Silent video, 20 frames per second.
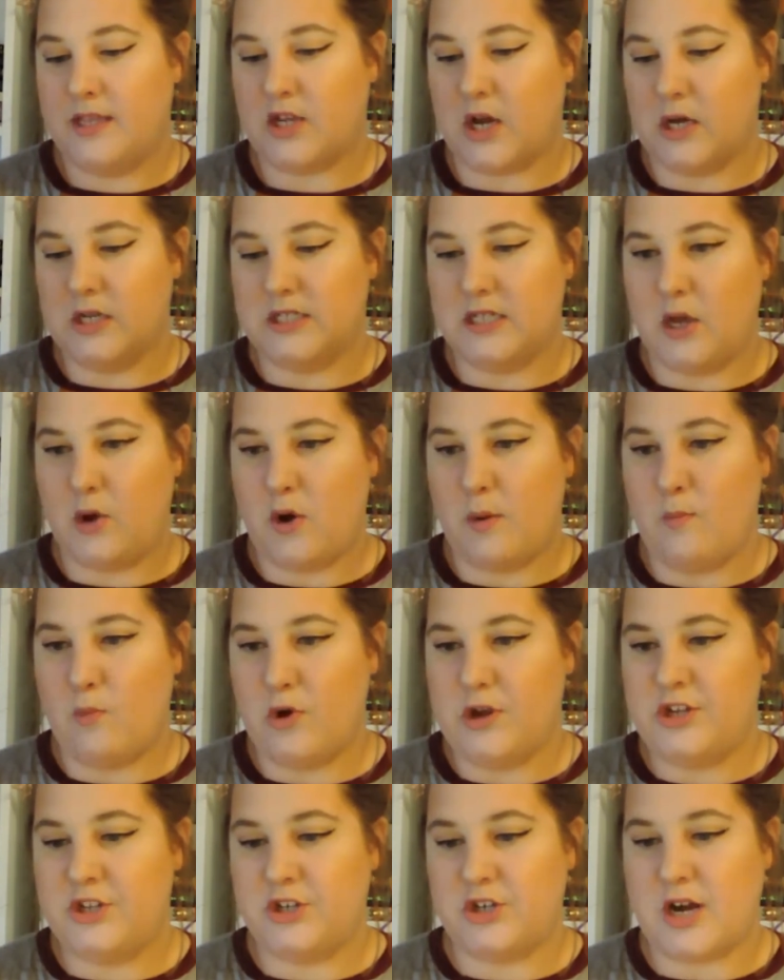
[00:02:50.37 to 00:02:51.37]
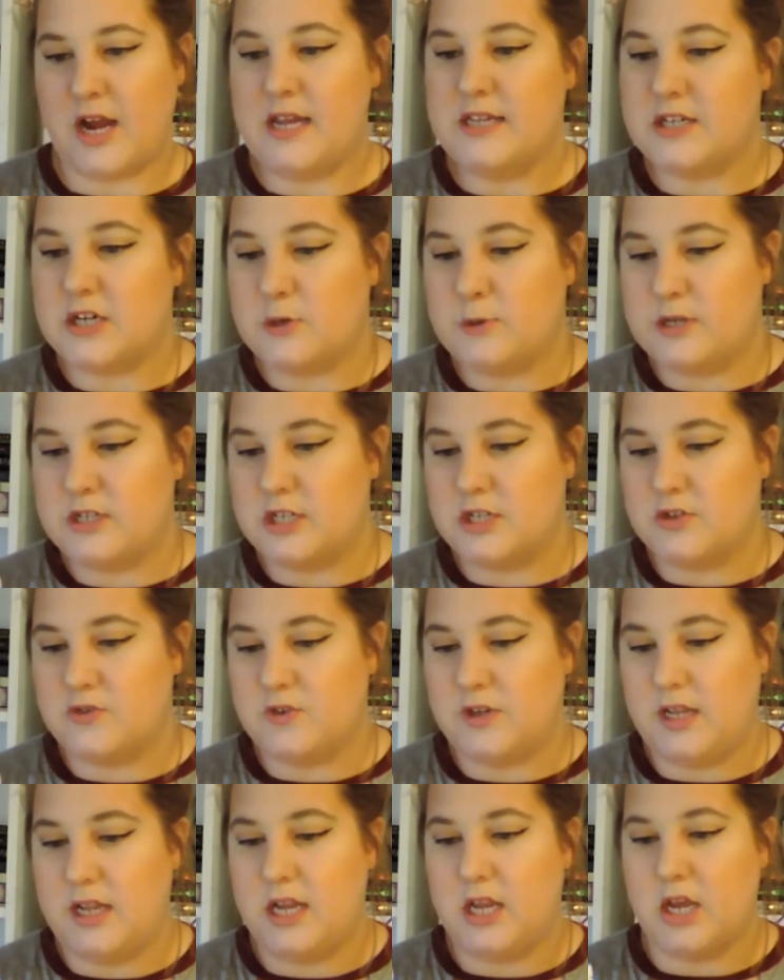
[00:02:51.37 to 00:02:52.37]
It's also a moisturizer, which
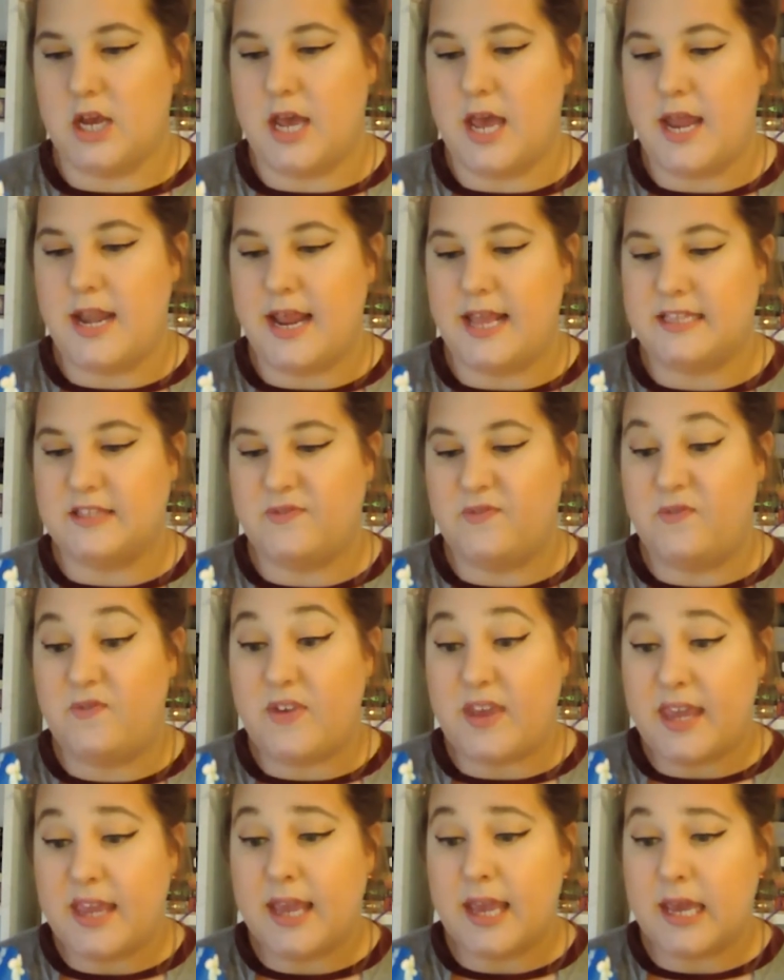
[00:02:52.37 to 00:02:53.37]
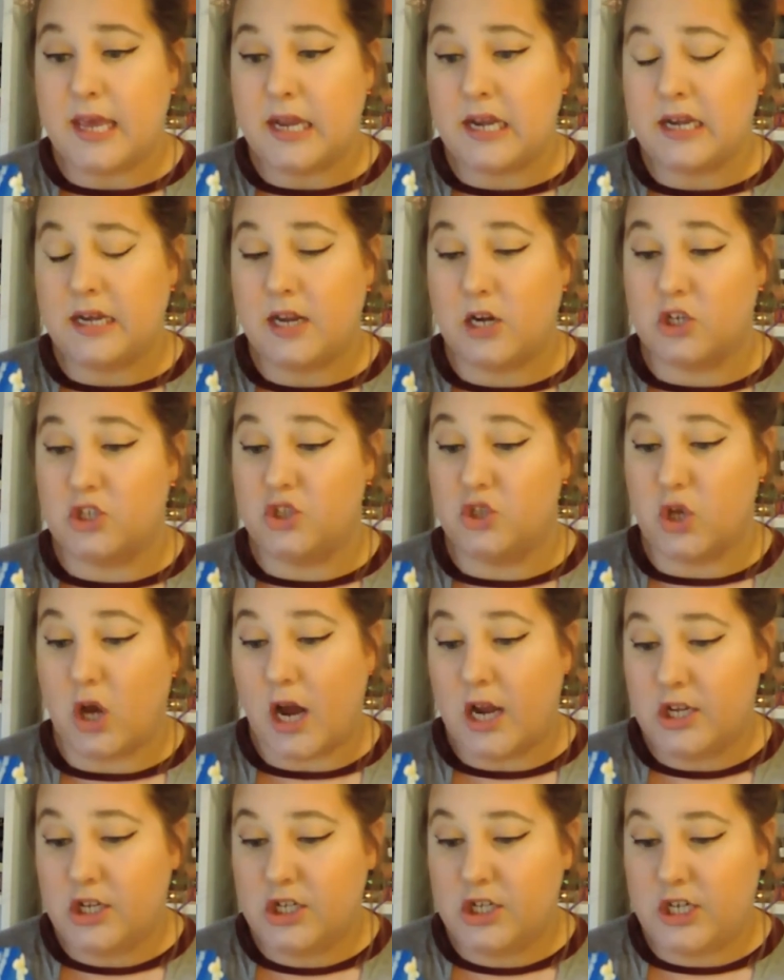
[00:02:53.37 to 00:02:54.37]
is really good. It's vegan, there's
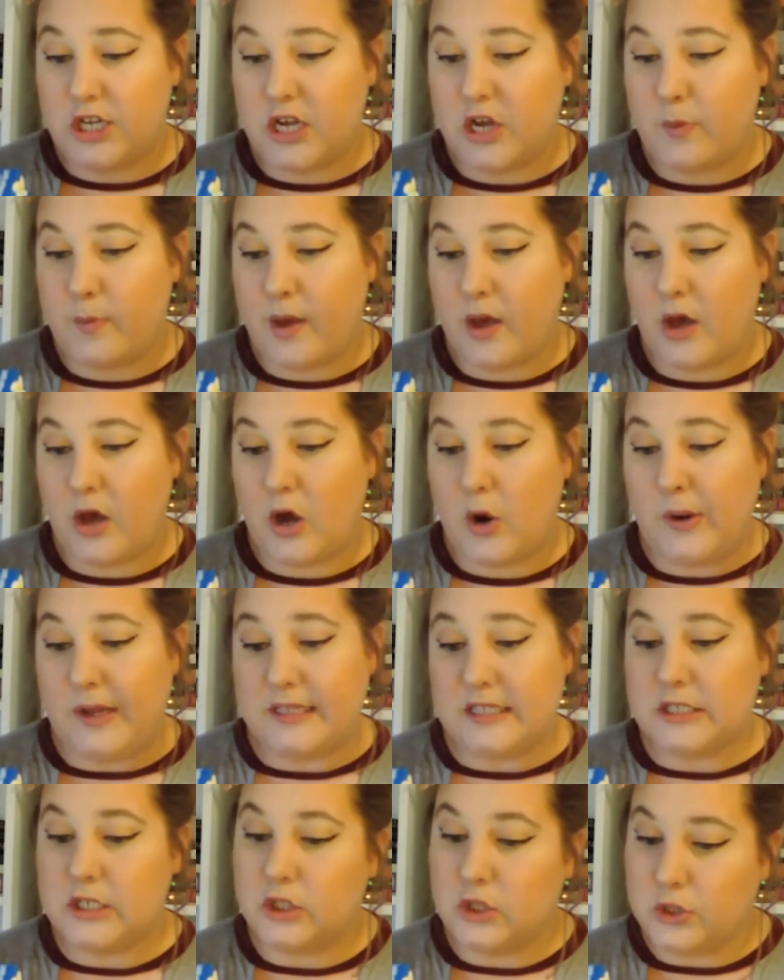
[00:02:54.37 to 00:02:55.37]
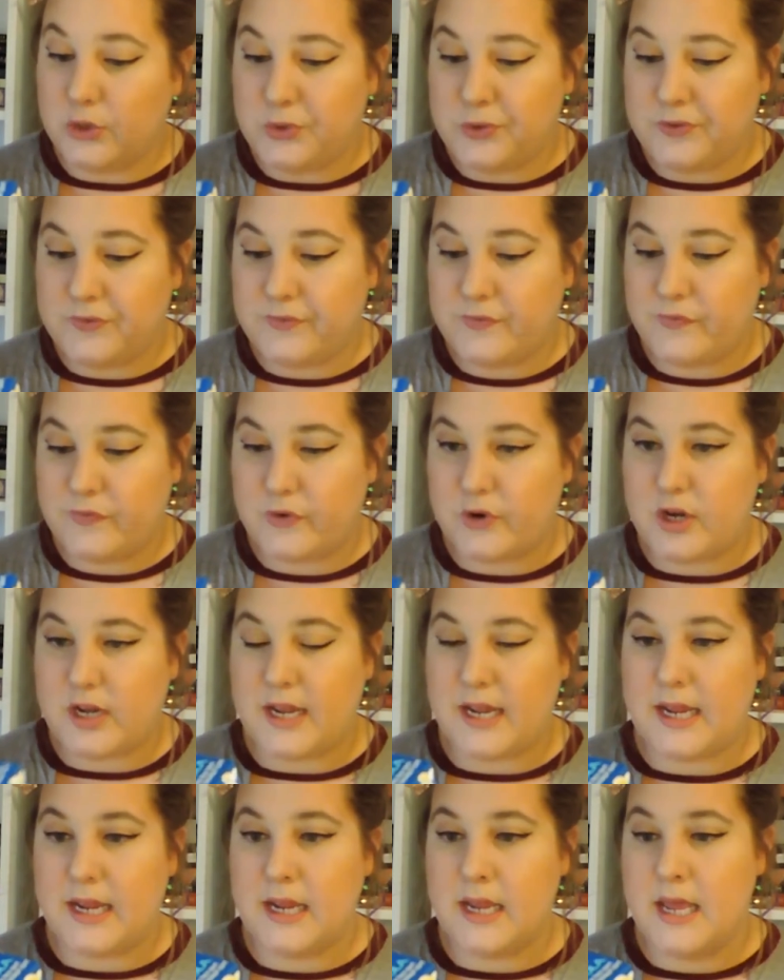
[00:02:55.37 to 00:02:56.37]
non-GMO, it's
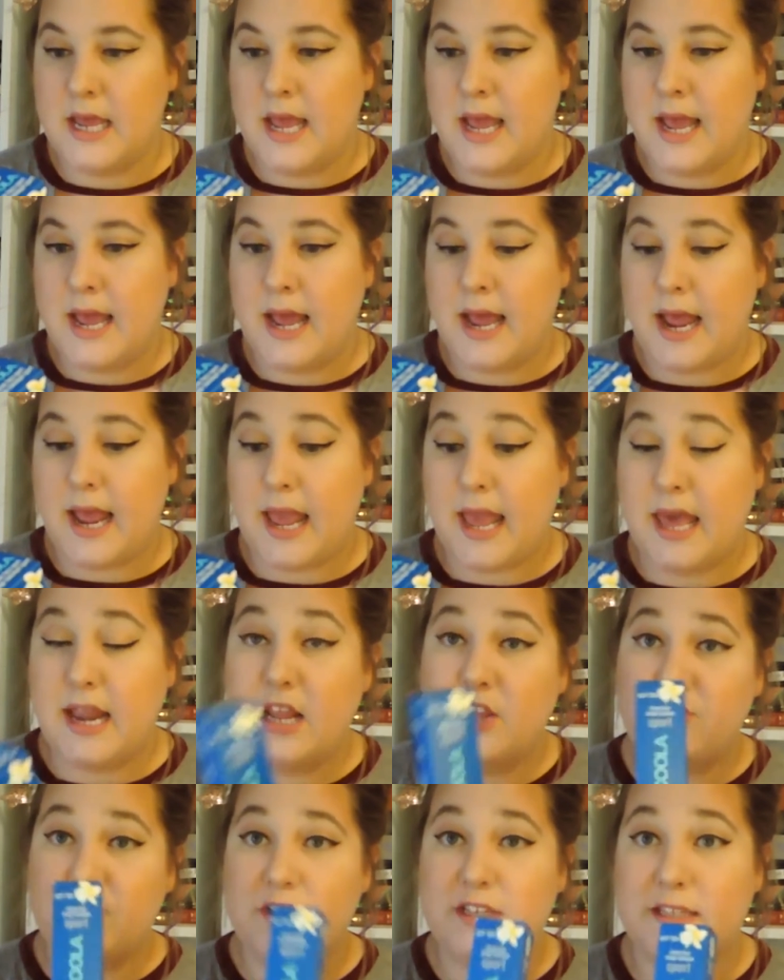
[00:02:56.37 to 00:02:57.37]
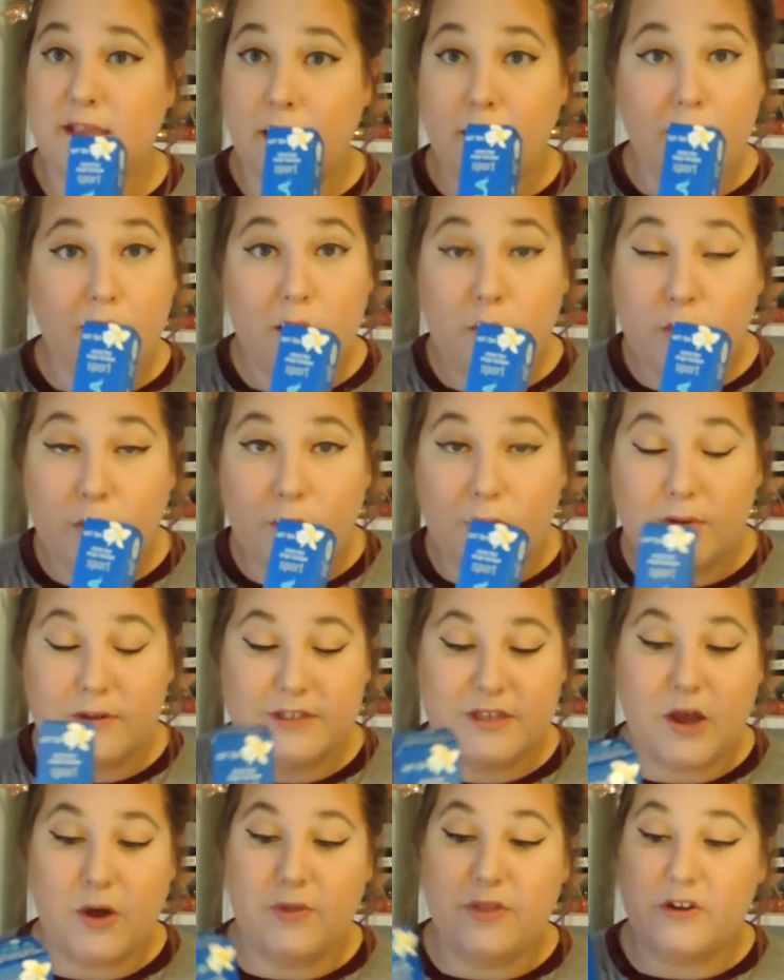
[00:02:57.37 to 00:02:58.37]
gluten-free, and it's
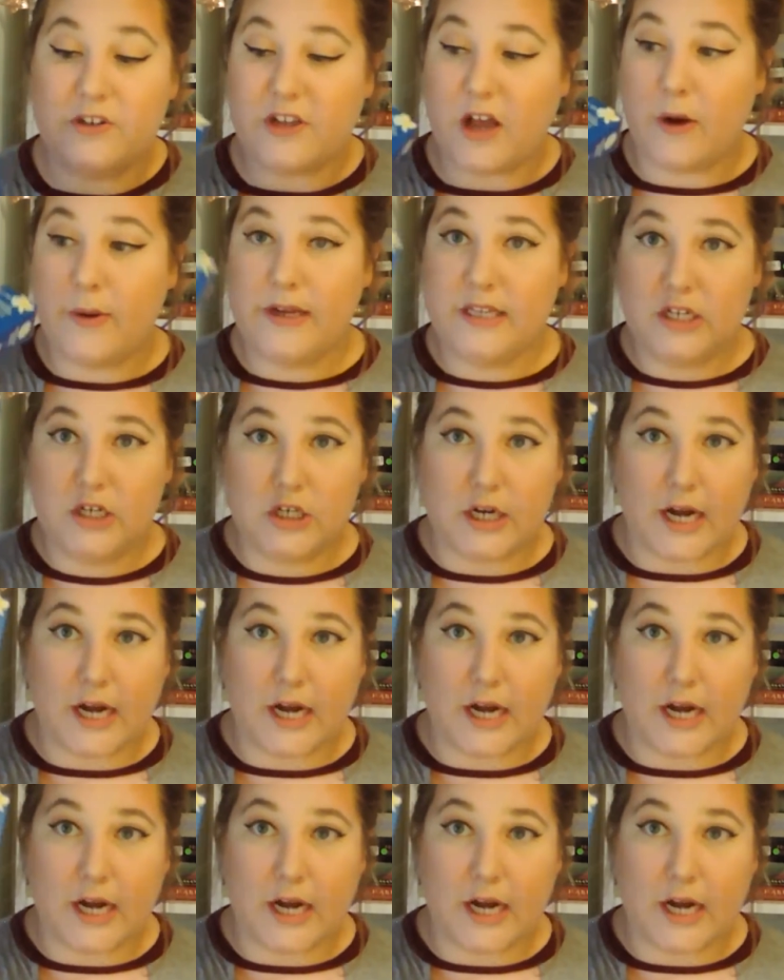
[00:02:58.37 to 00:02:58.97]
recyclable. So there's always